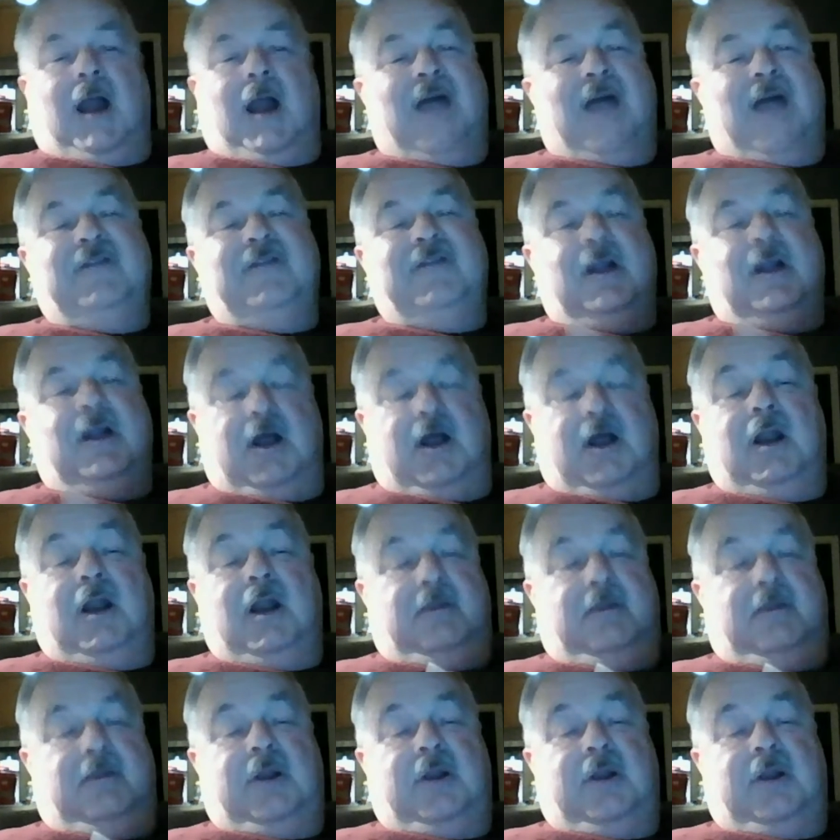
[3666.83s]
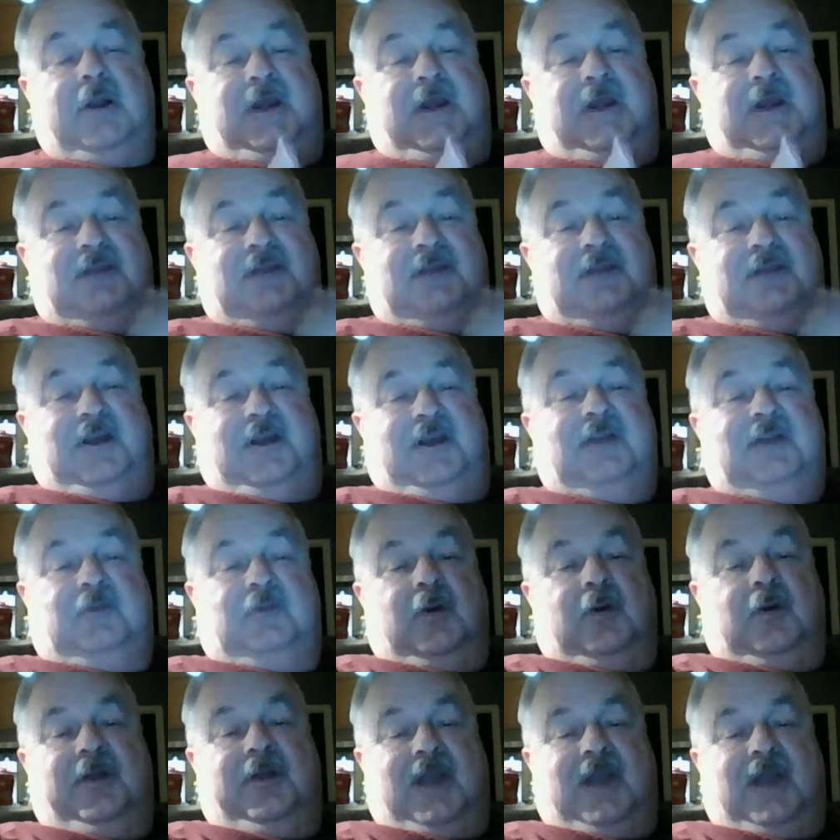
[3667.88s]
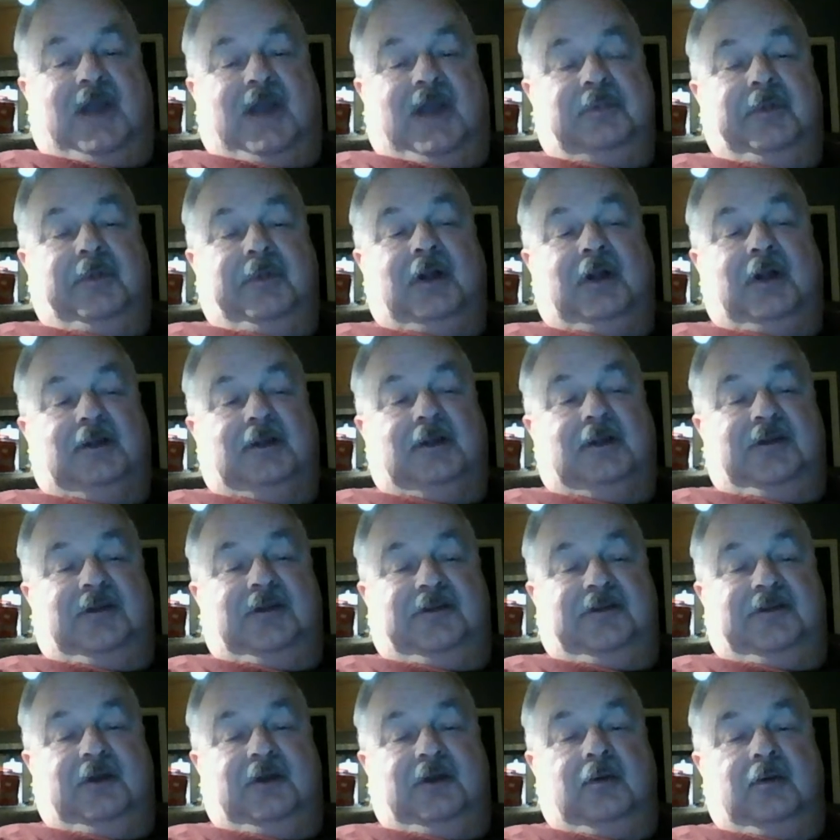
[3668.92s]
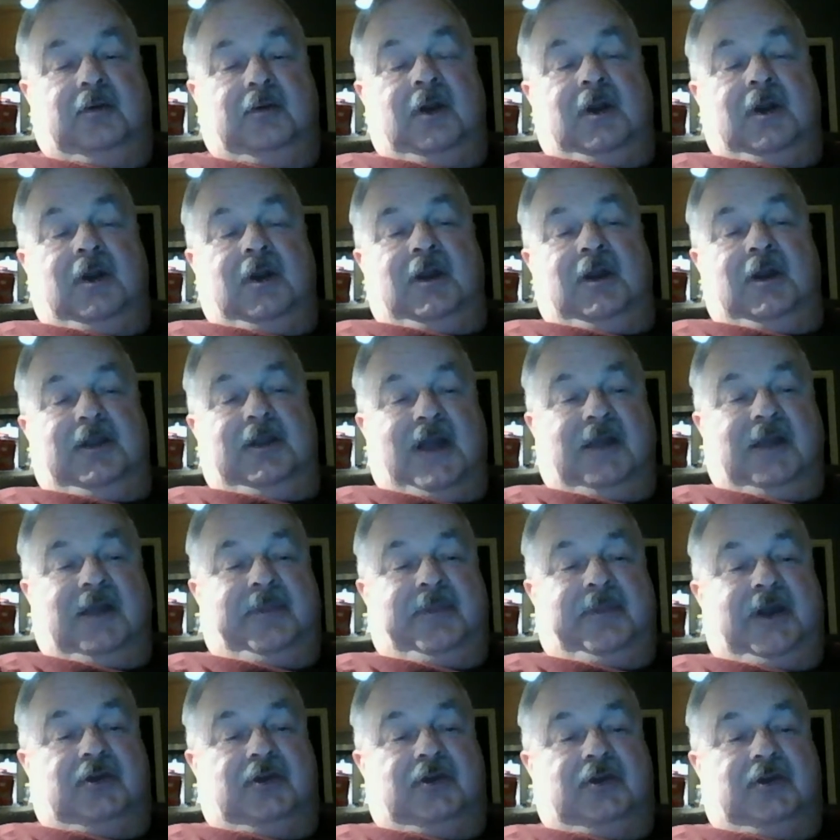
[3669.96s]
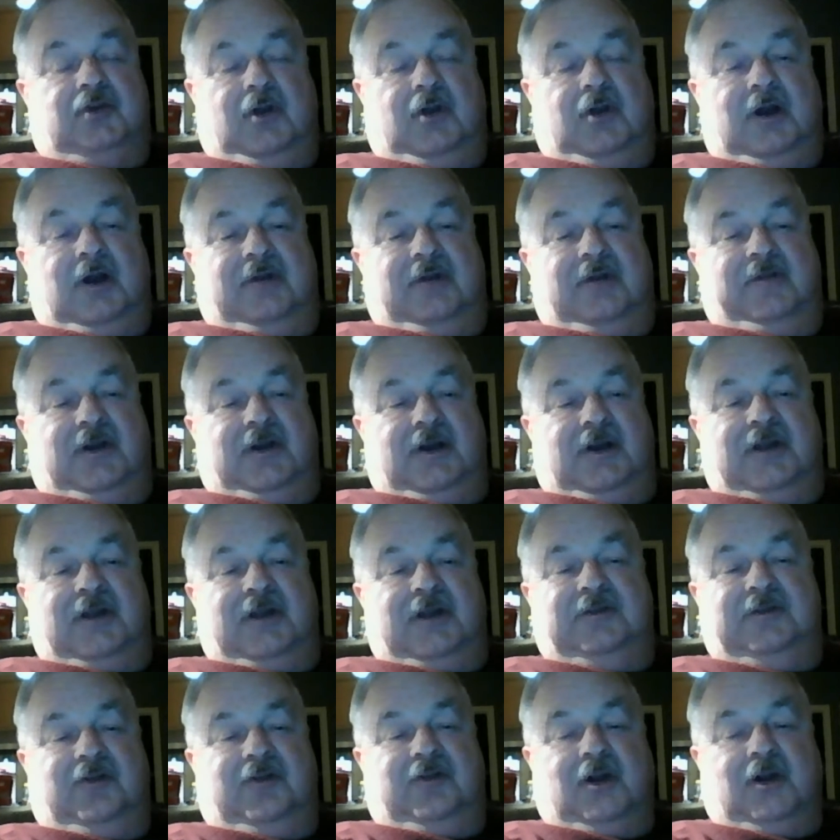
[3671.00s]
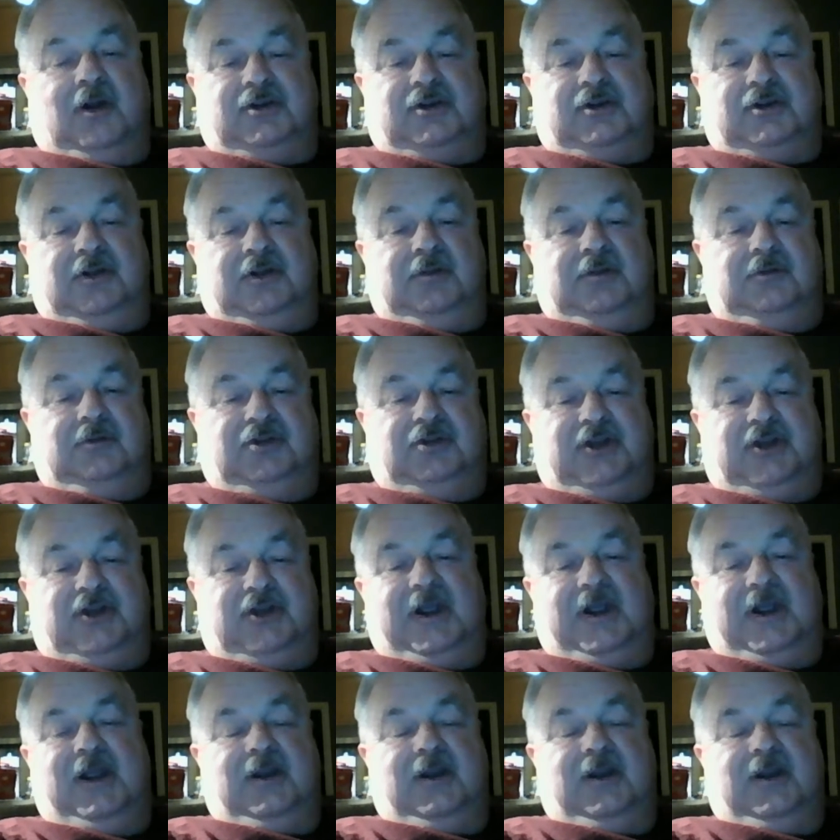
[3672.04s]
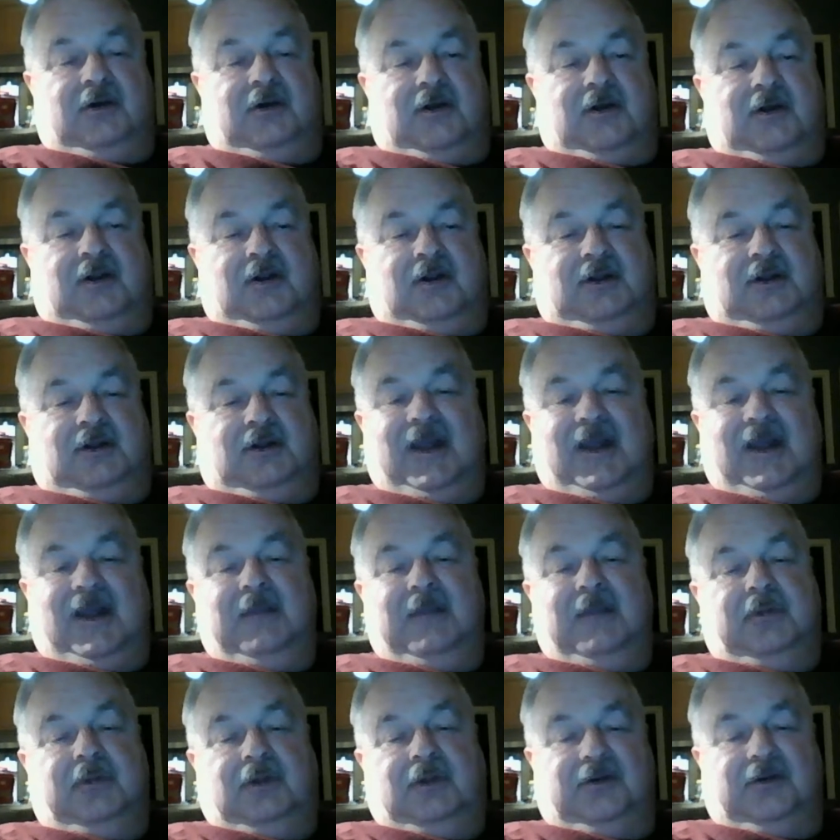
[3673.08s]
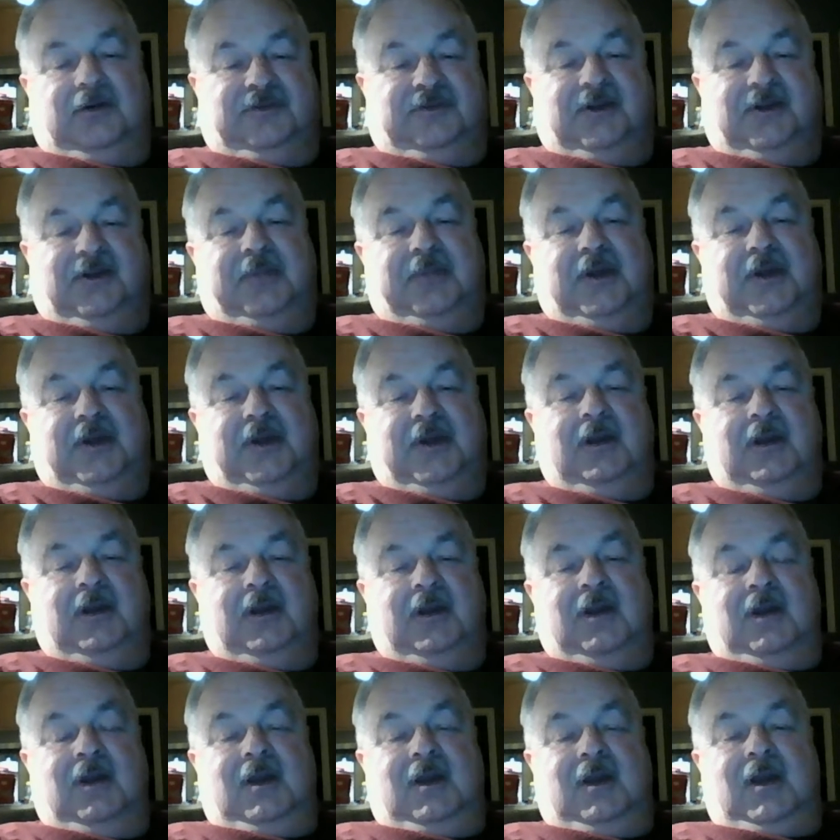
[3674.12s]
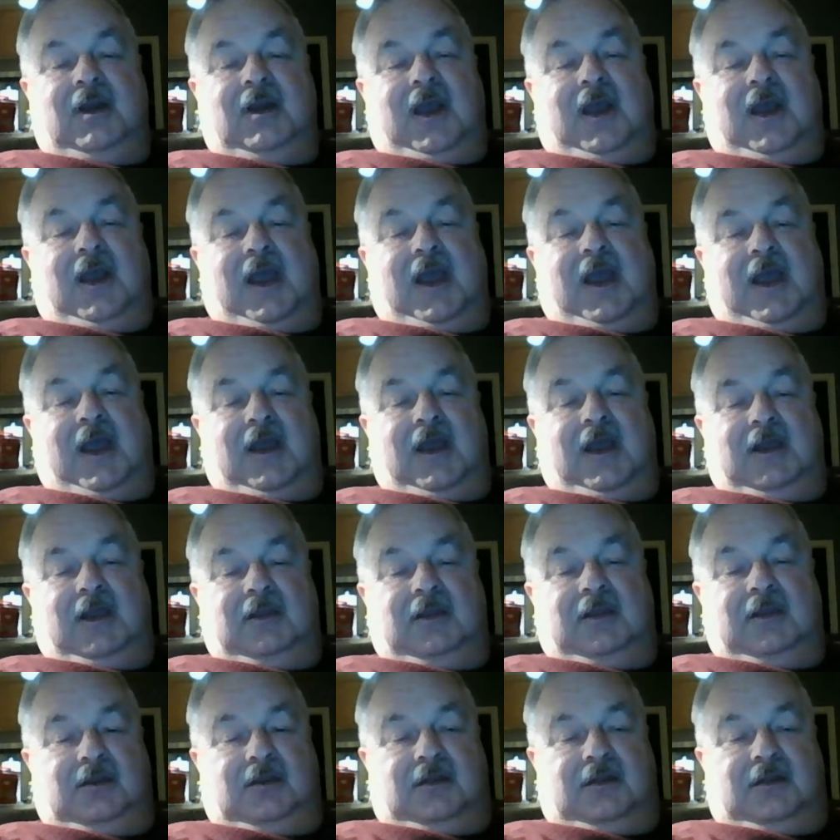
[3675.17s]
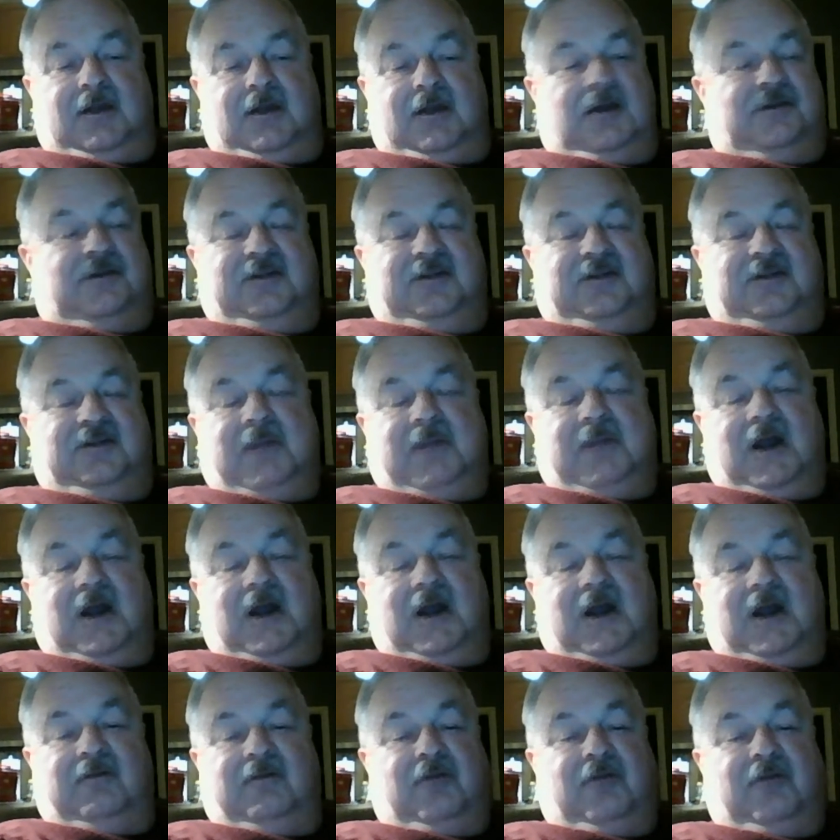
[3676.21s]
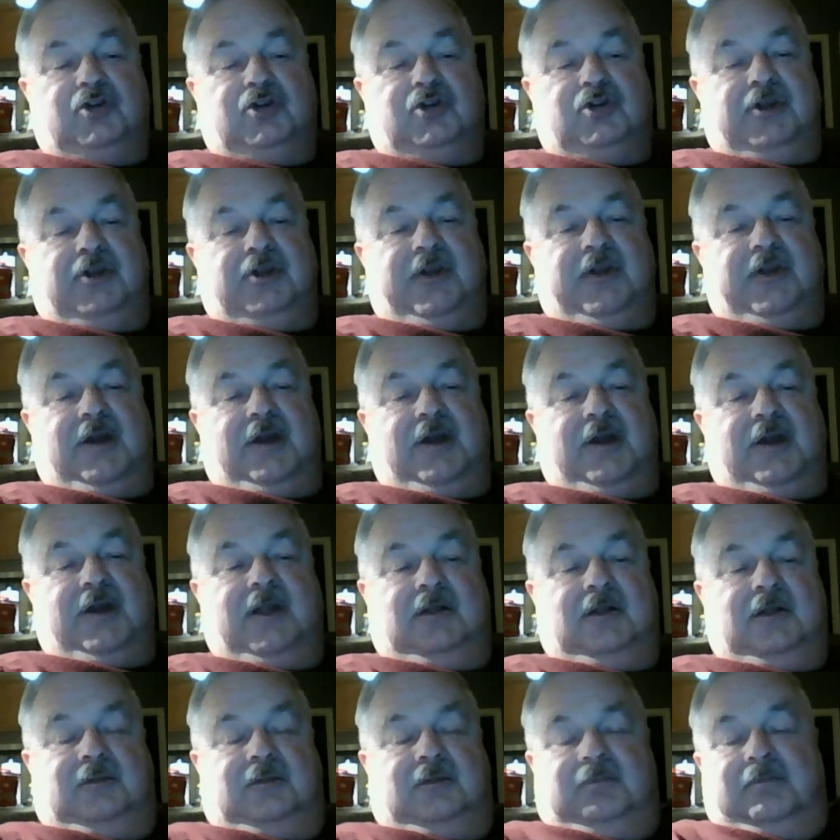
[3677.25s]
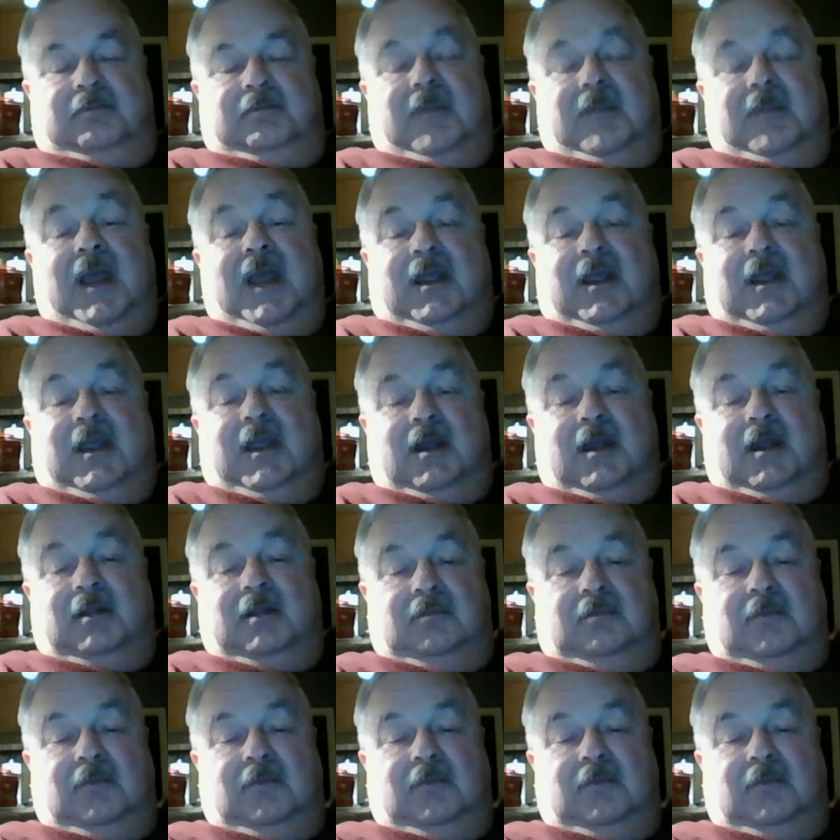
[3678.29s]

I've not done it, but it's one of the capabilities. You take a picture of an instruction sheet or a label or something, and there's some kind of conversion there that'll make it,